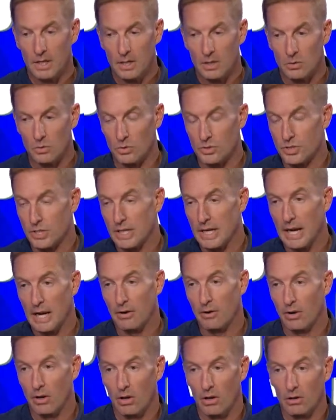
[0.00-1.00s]
we'll see how
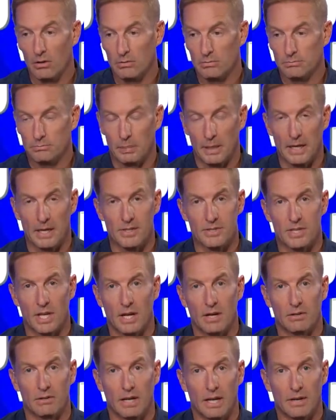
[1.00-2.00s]
it all pans
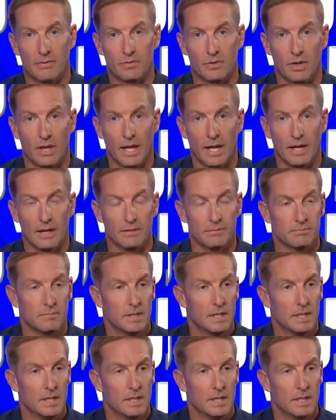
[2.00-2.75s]
out after that.